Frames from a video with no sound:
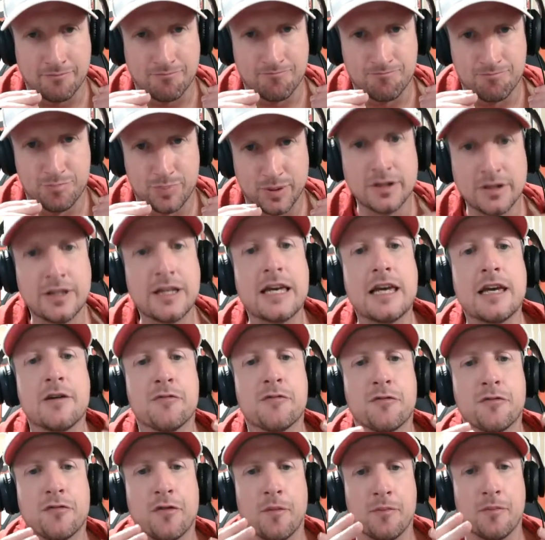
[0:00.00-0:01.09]
believe
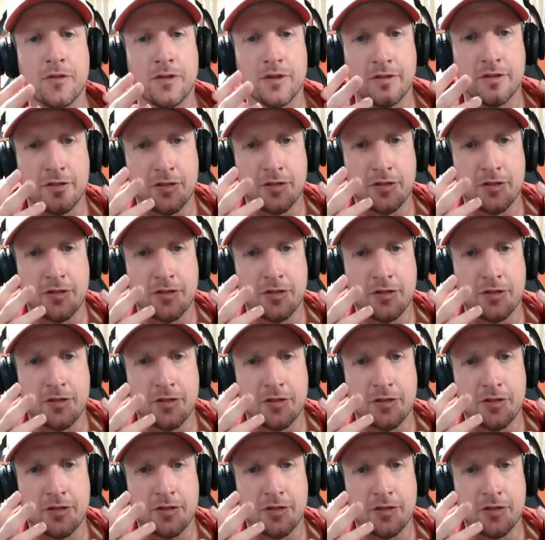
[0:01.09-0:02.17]
from the bottom
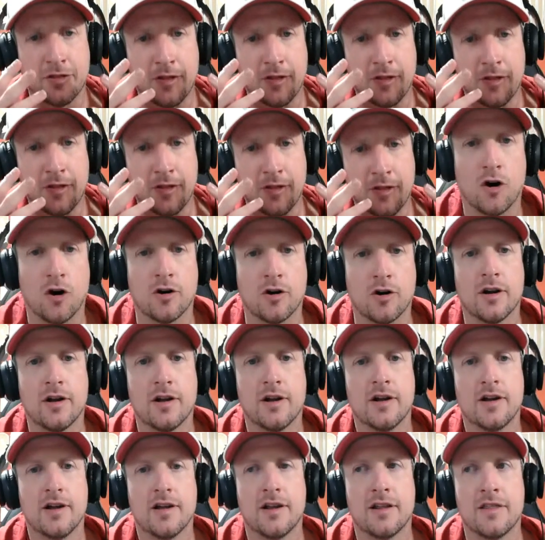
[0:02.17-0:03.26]
of my heart
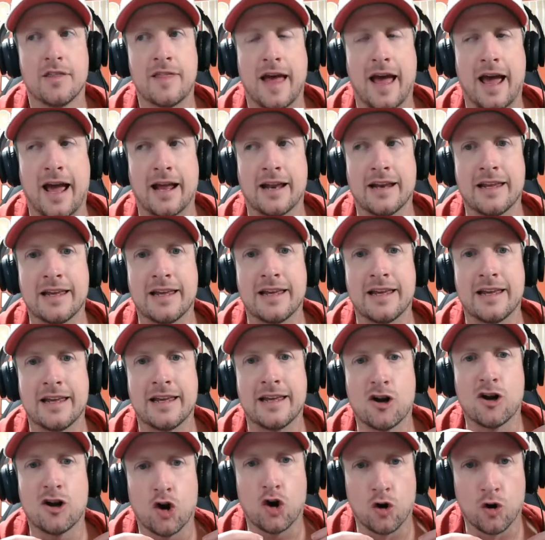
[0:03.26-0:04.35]
that
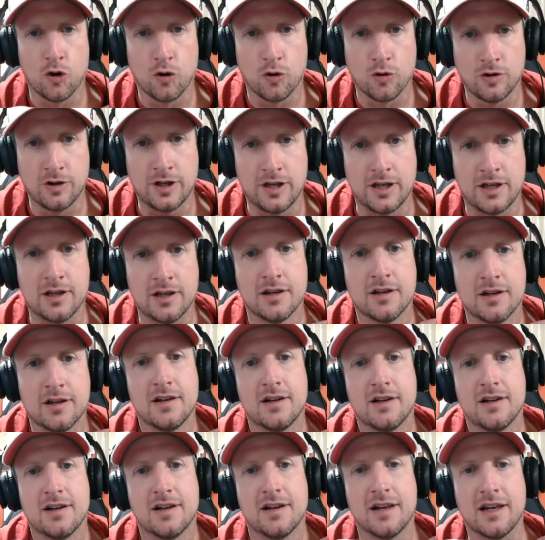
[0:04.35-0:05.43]
early
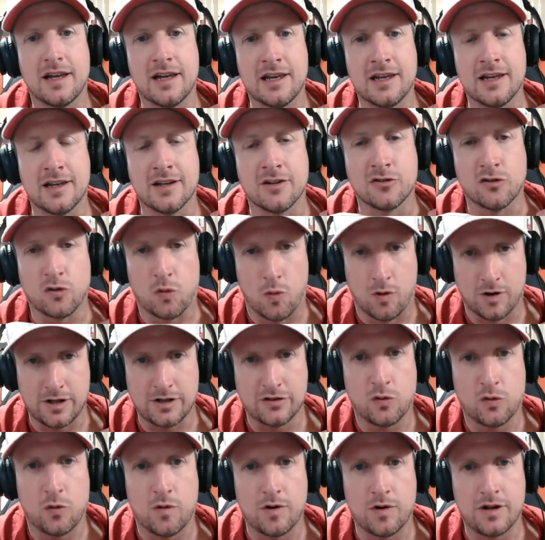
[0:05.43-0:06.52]
in
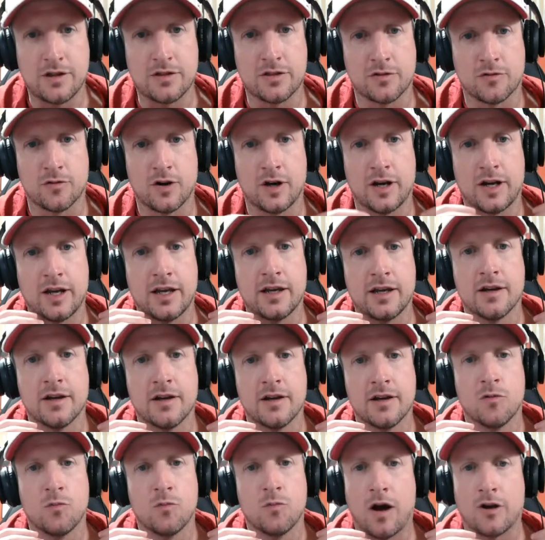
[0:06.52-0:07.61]
2023,
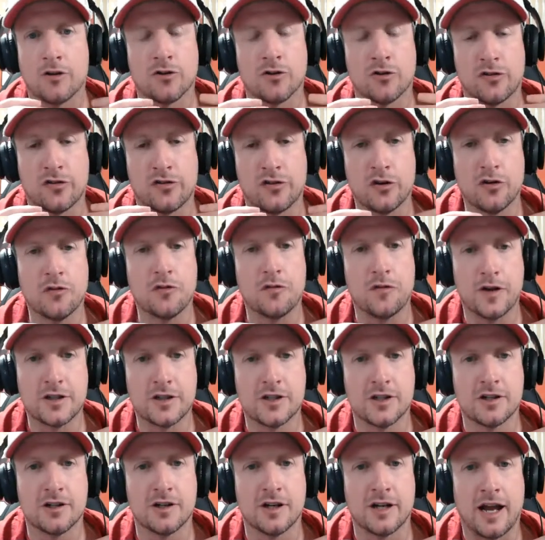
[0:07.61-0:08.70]
while you're still
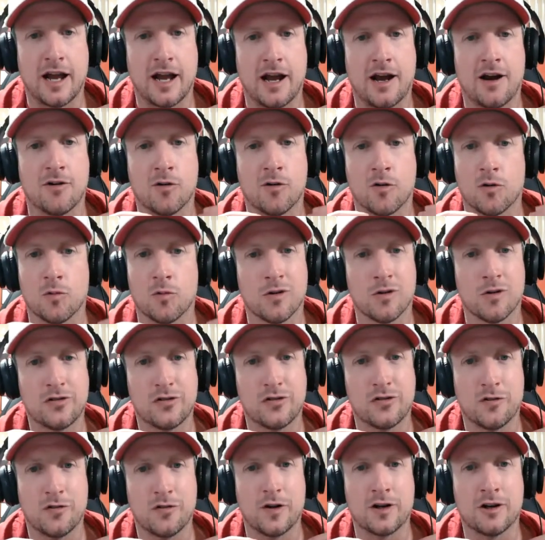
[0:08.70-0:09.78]
figuring out, or we're still
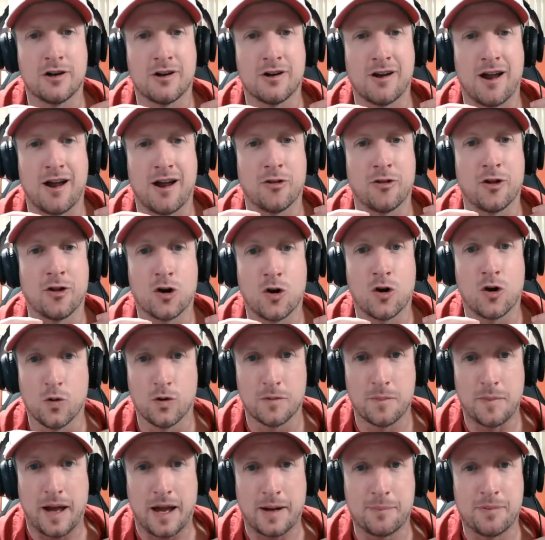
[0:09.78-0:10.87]
figuring out the
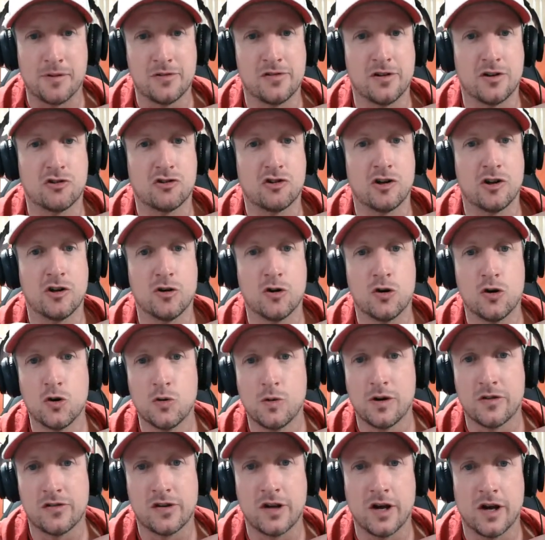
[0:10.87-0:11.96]
quarterback position, who
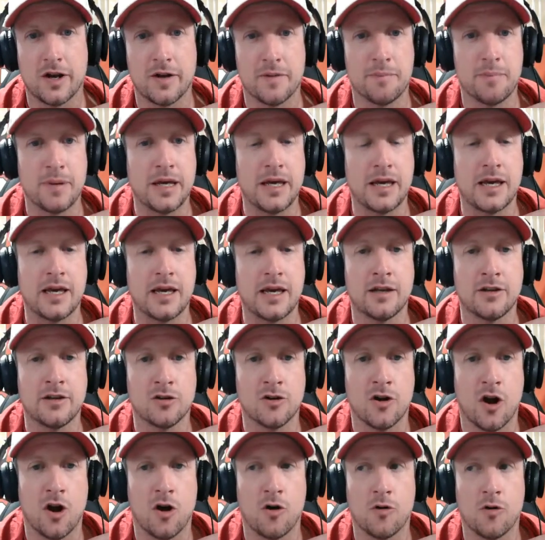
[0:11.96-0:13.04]
it's going to be,
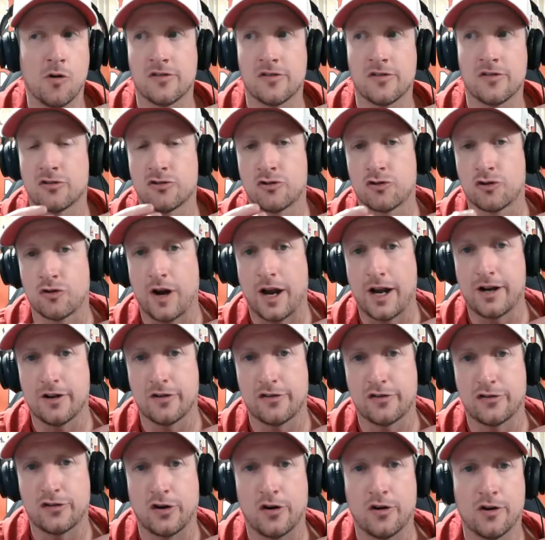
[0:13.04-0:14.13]
is it Trey to
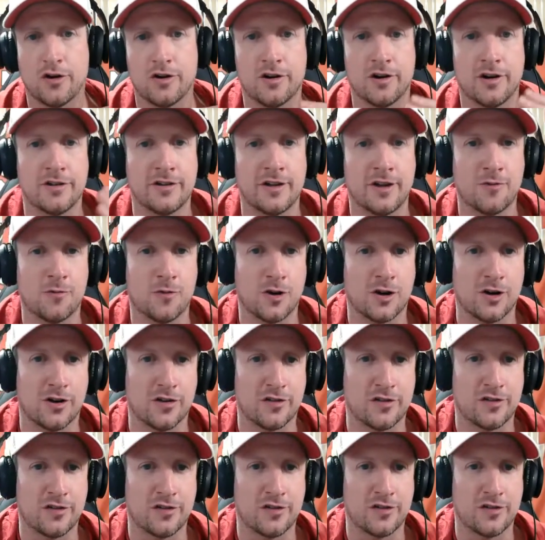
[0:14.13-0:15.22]
start and then we're going to
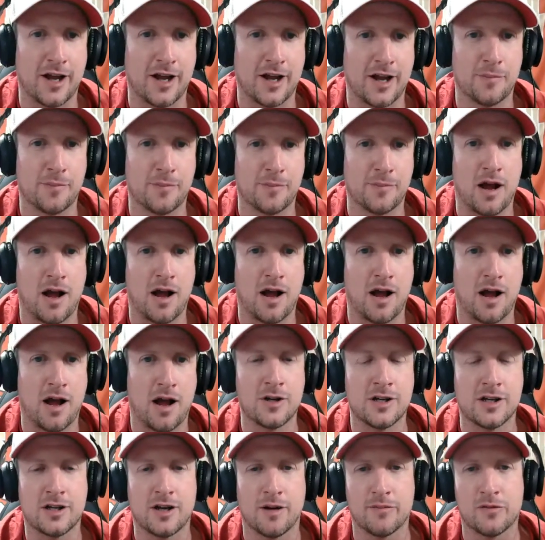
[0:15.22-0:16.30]
slide to Brock when he
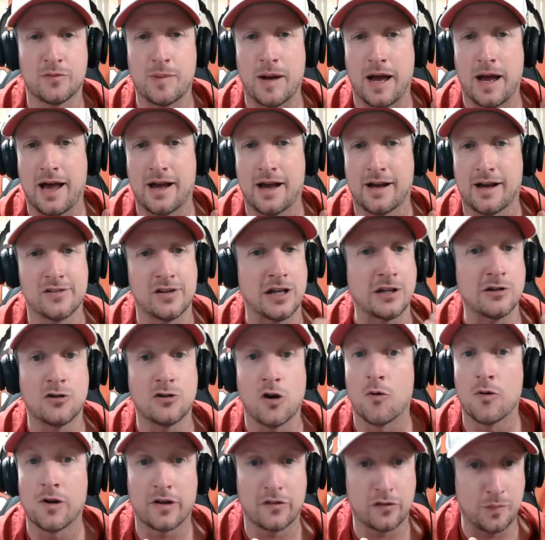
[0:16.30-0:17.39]
comes back? Because I
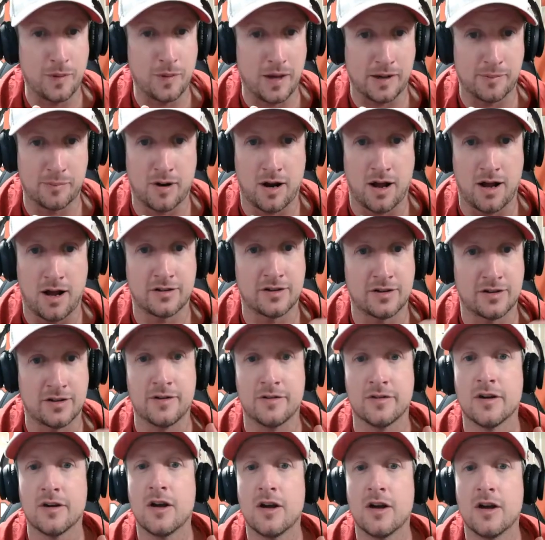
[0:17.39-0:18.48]
don't expect Brock to be
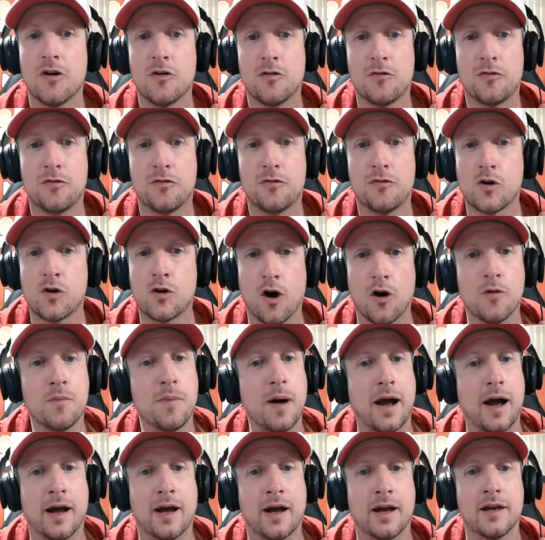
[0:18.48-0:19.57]
full go
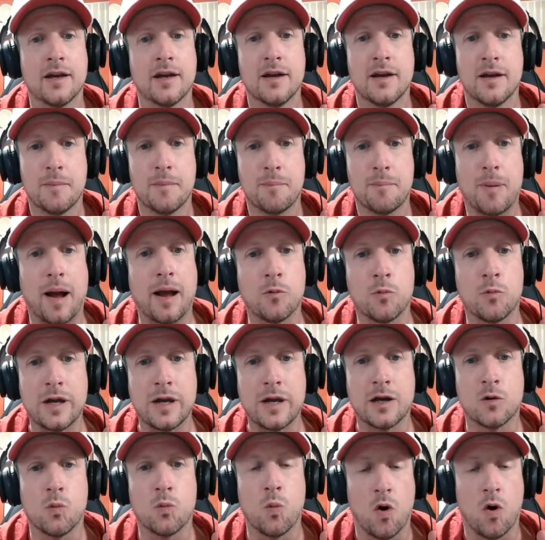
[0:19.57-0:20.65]
by week
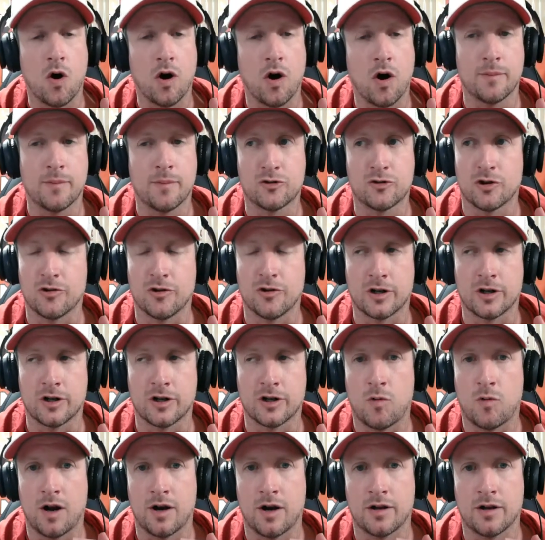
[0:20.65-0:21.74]
1. I'm sure they're going to
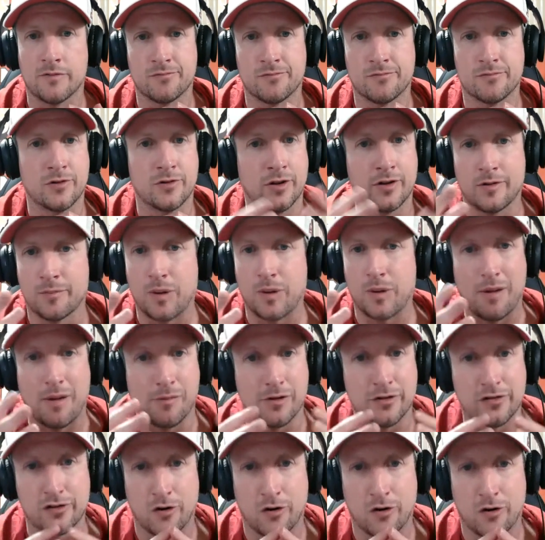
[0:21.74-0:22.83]
want him. He'd probably
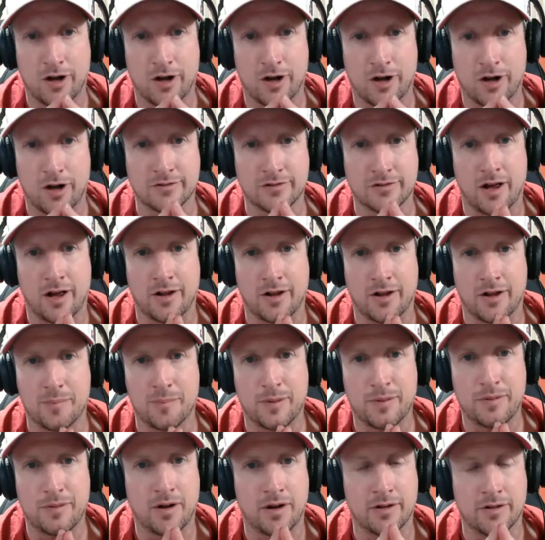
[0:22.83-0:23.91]
start on
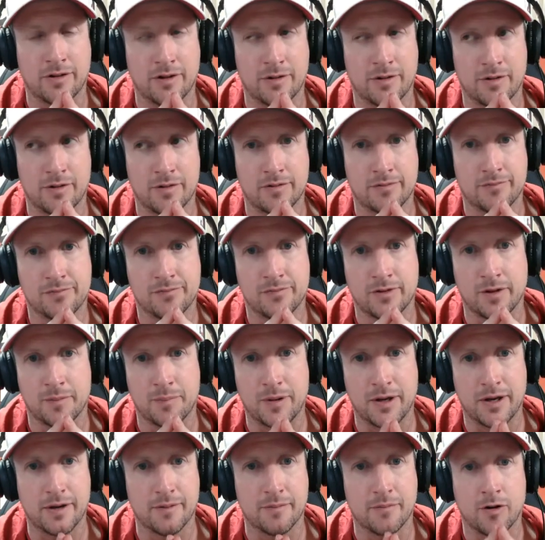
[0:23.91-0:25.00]
the
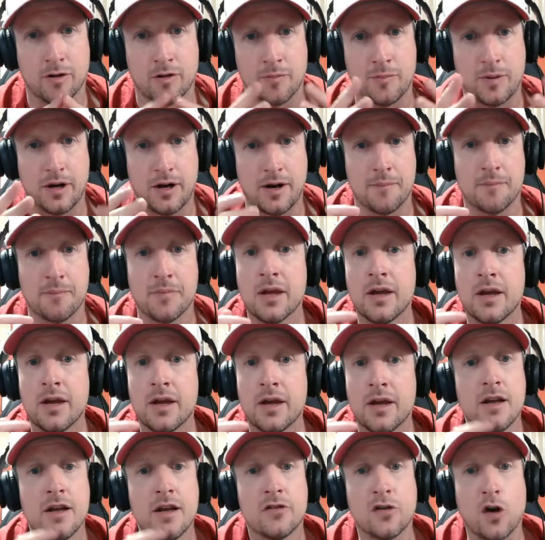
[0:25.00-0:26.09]
pit or the pup.
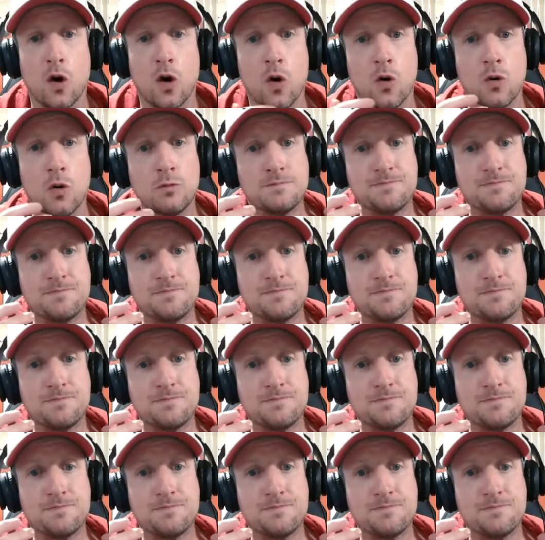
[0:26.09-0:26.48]
So